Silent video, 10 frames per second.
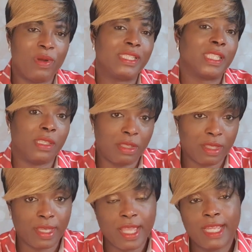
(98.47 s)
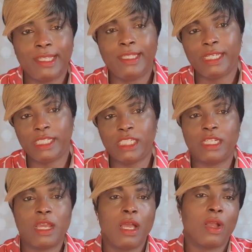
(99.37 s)
but it's another
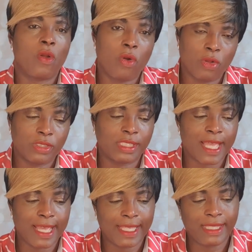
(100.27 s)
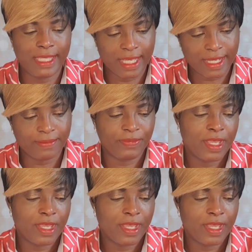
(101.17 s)
niche course idea.